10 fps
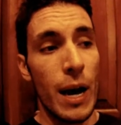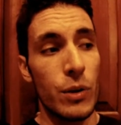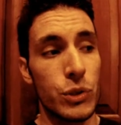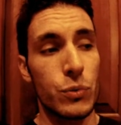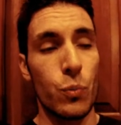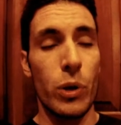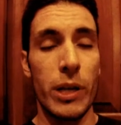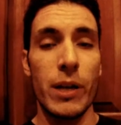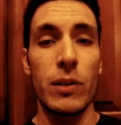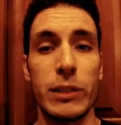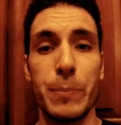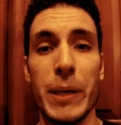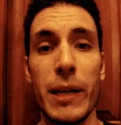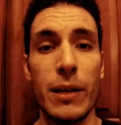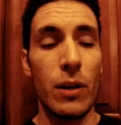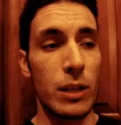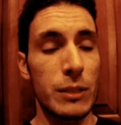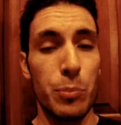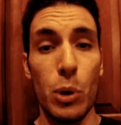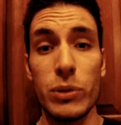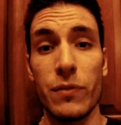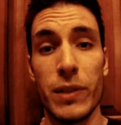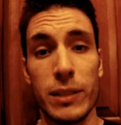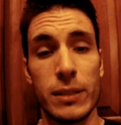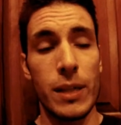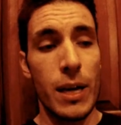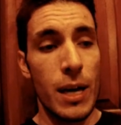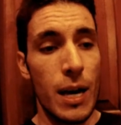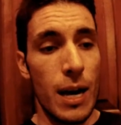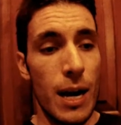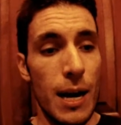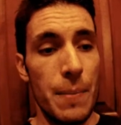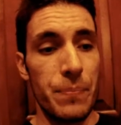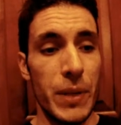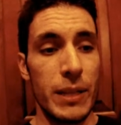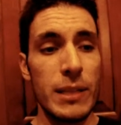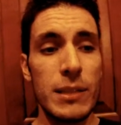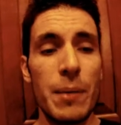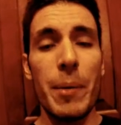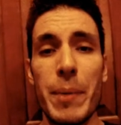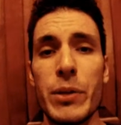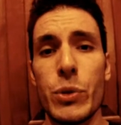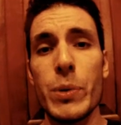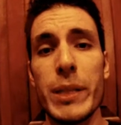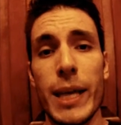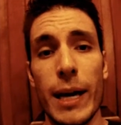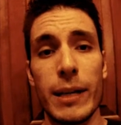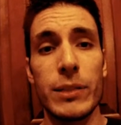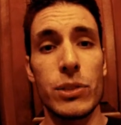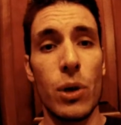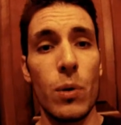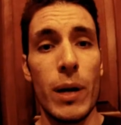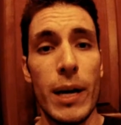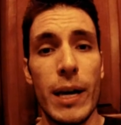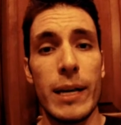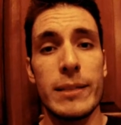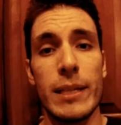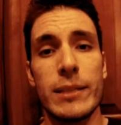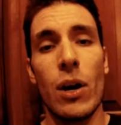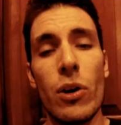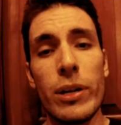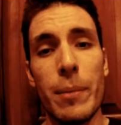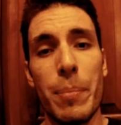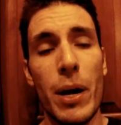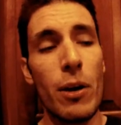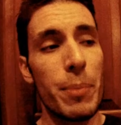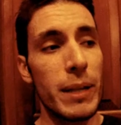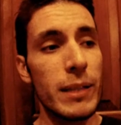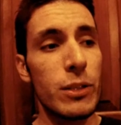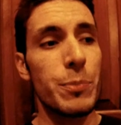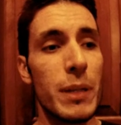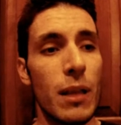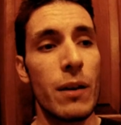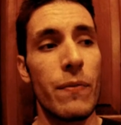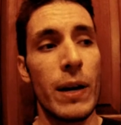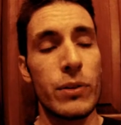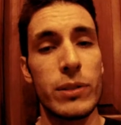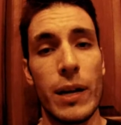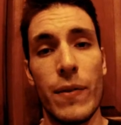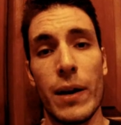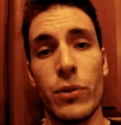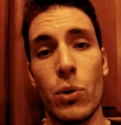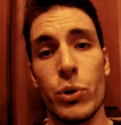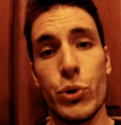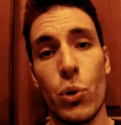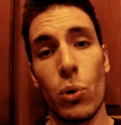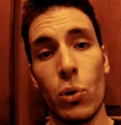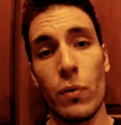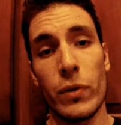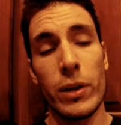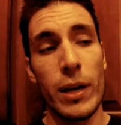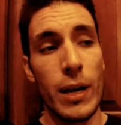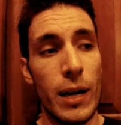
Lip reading: was working on speed, on explosiveness. And this time I'm not doing that. And so it's hard to compare, but I think there's been a lot of factors that I've had no control over.